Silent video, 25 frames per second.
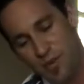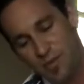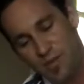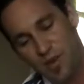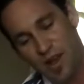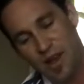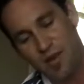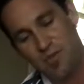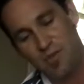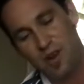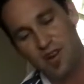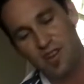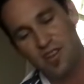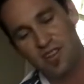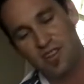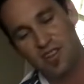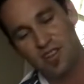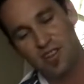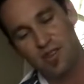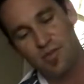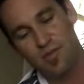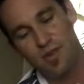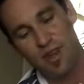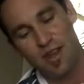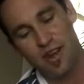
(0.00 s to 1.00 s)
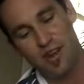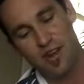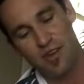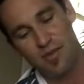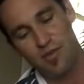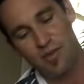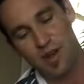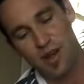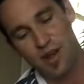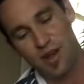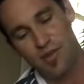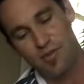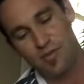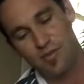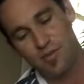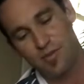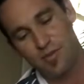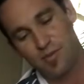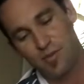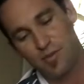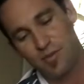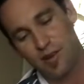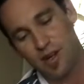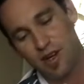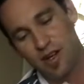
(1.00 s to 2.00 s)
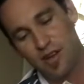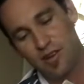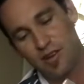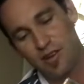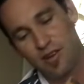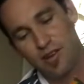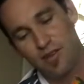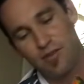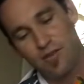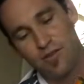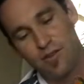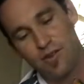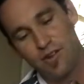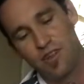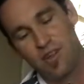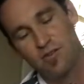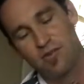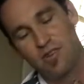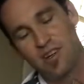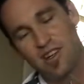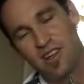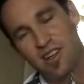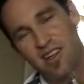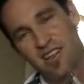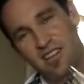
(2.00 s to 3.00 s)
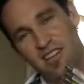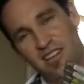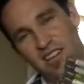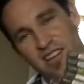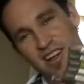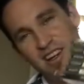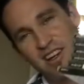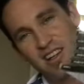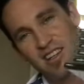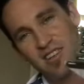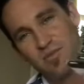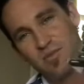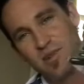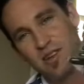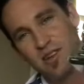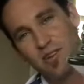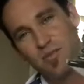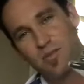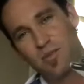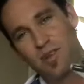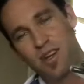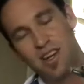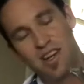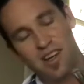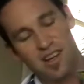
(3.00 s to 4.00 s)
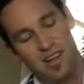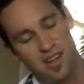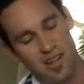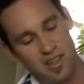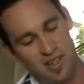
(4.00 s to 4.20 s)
playing most of them, and I'm really looking forward to really getting stuck into Metal Black.